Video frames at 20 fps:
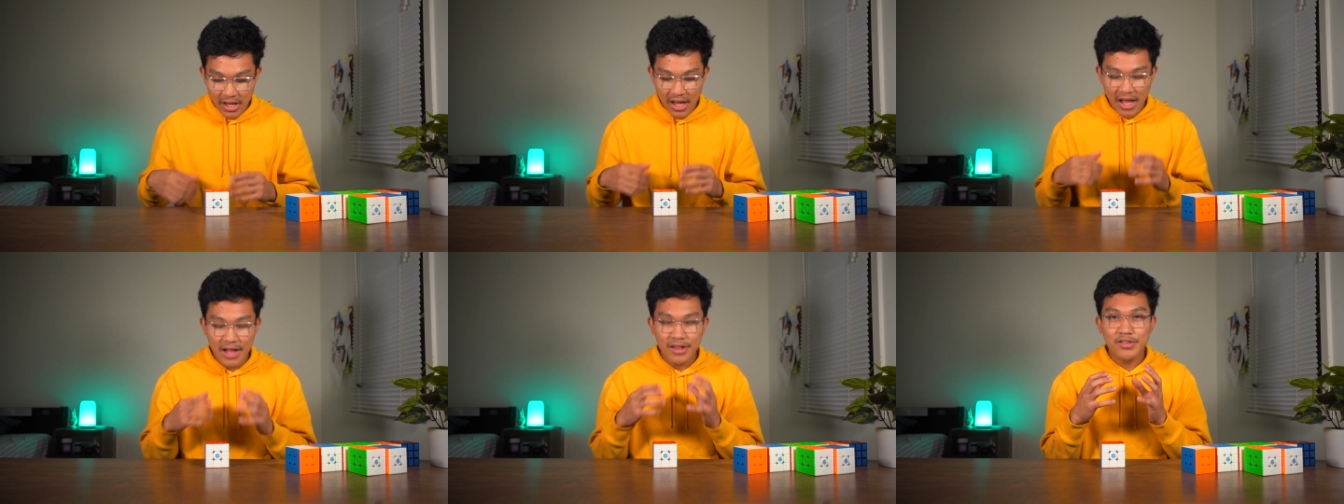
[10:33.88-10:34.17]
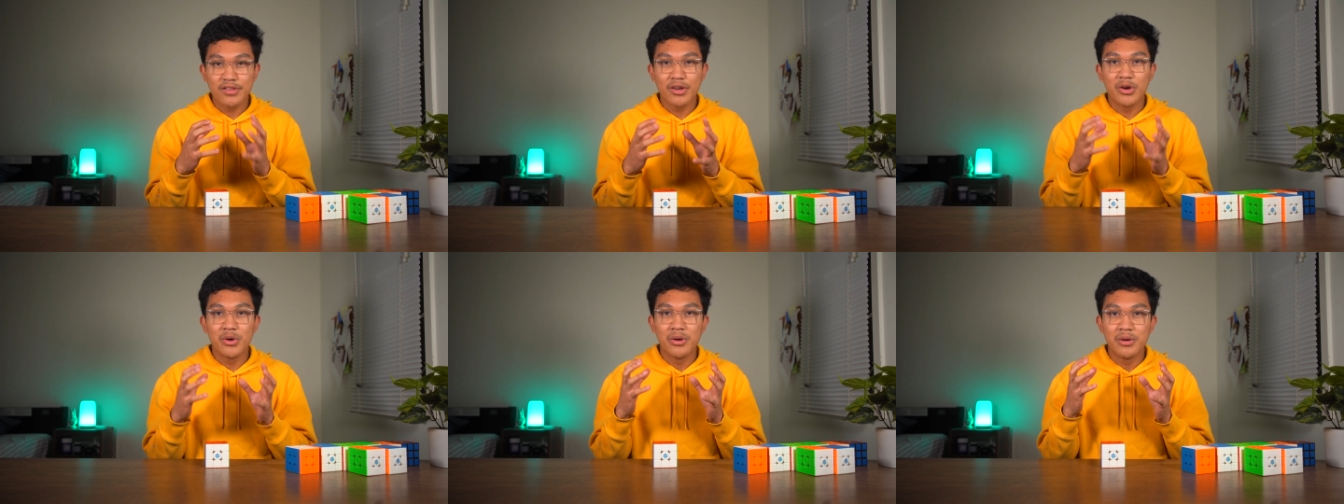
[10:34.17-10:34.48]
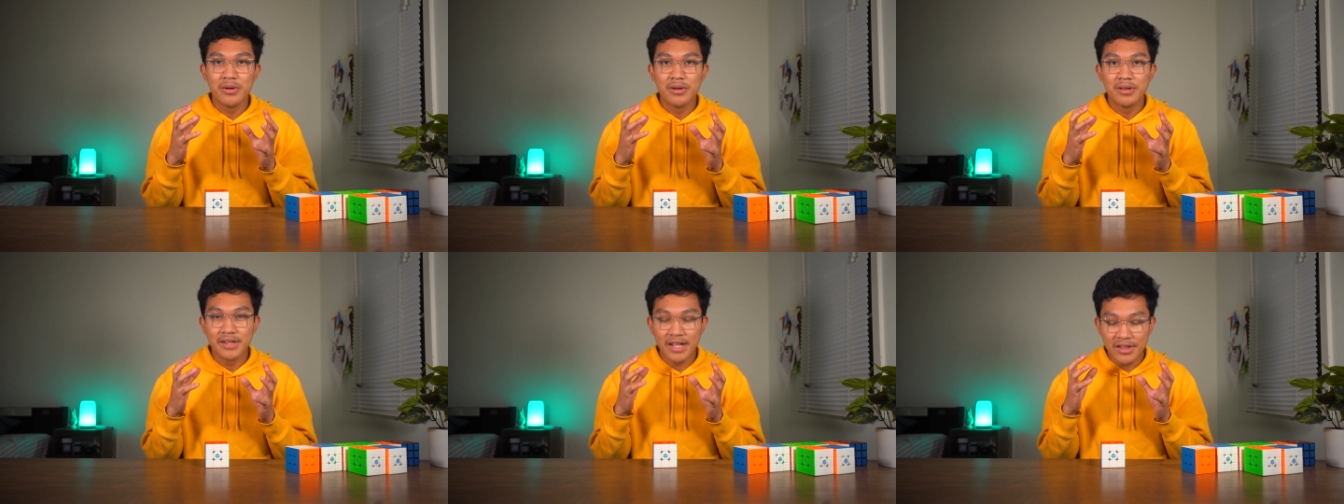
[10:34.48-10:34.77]
And so
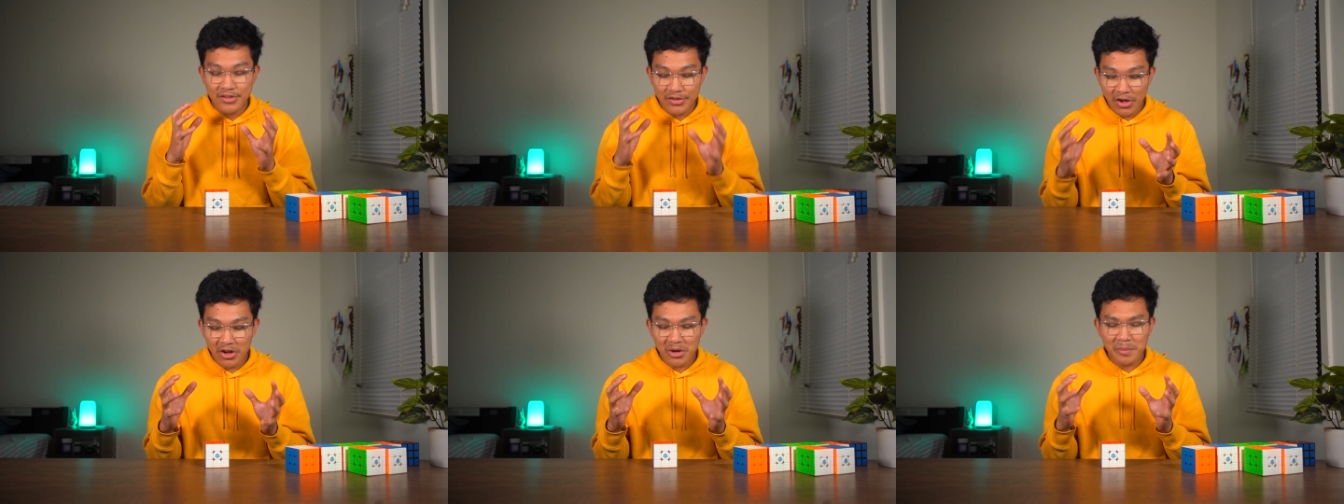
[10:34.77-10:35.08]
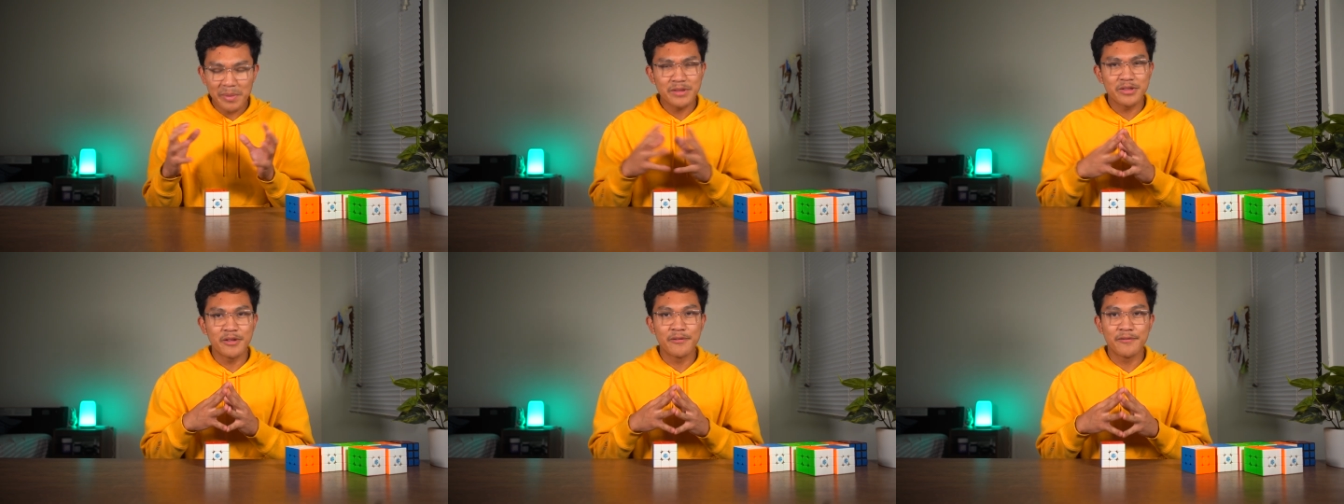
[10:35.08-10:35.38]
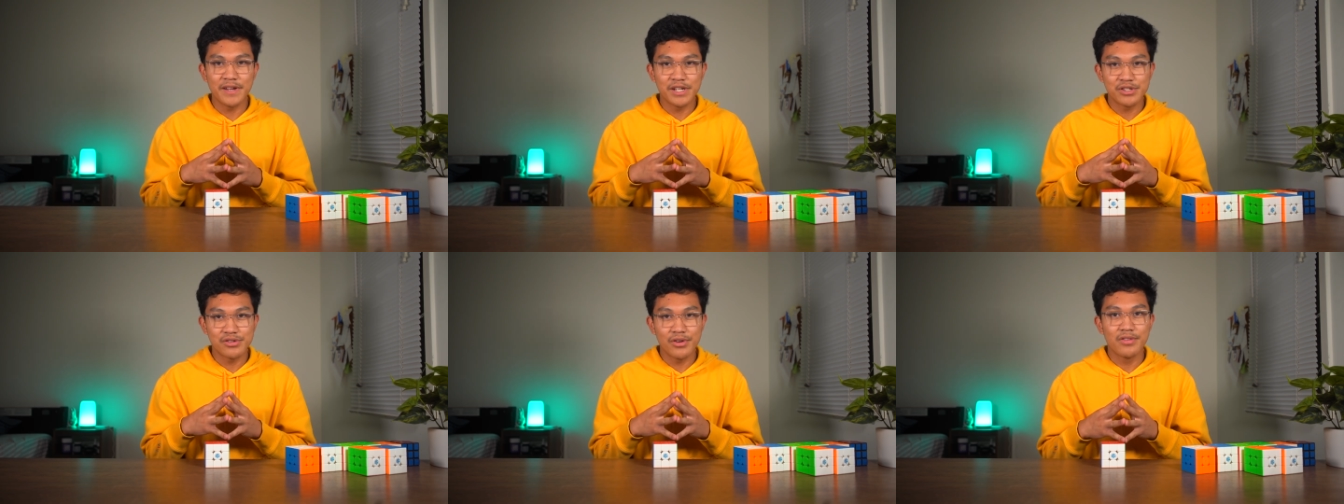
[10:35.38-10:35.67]
let's talk about the
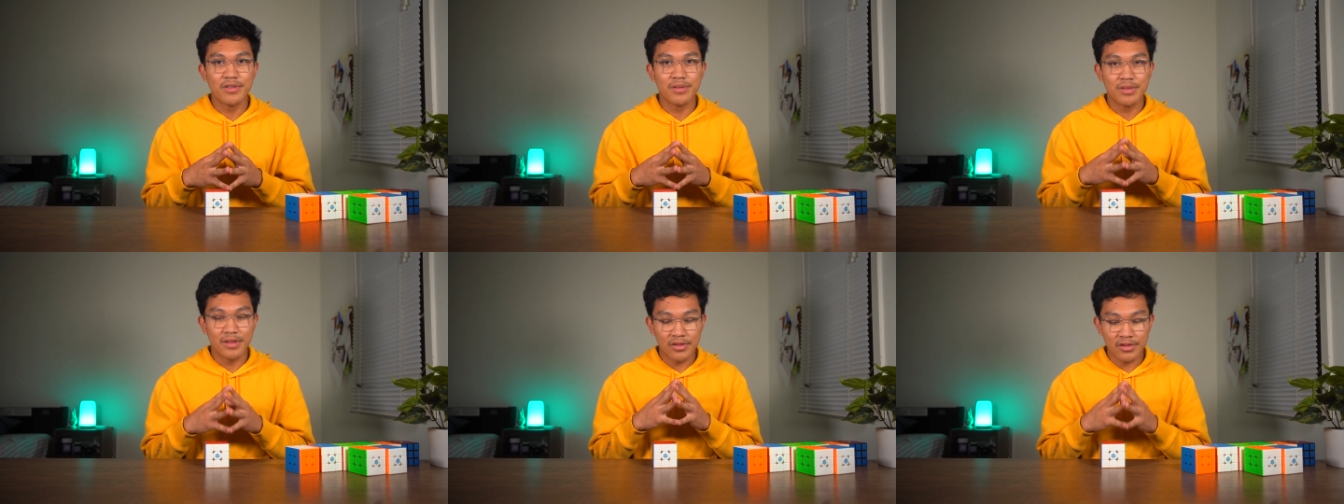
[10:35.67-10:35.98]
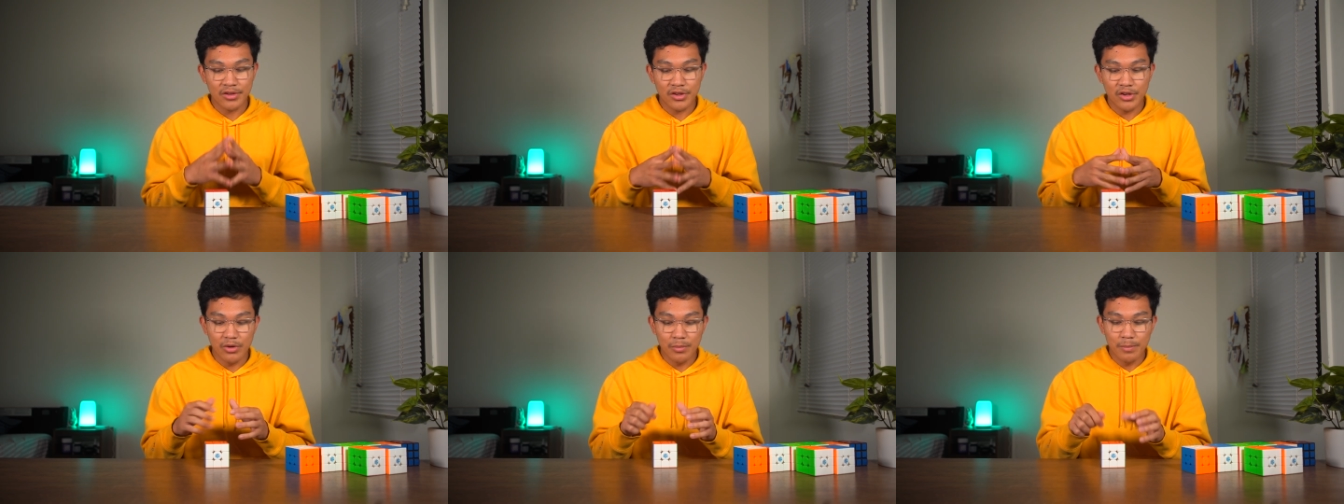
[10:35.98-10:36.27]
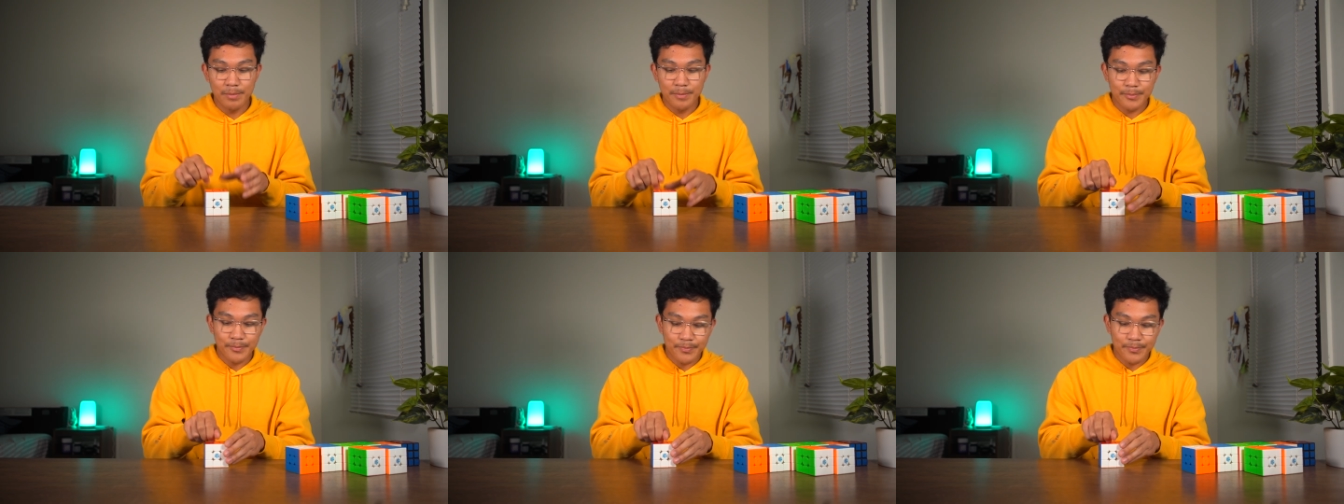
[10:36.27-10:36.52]
features in this cube.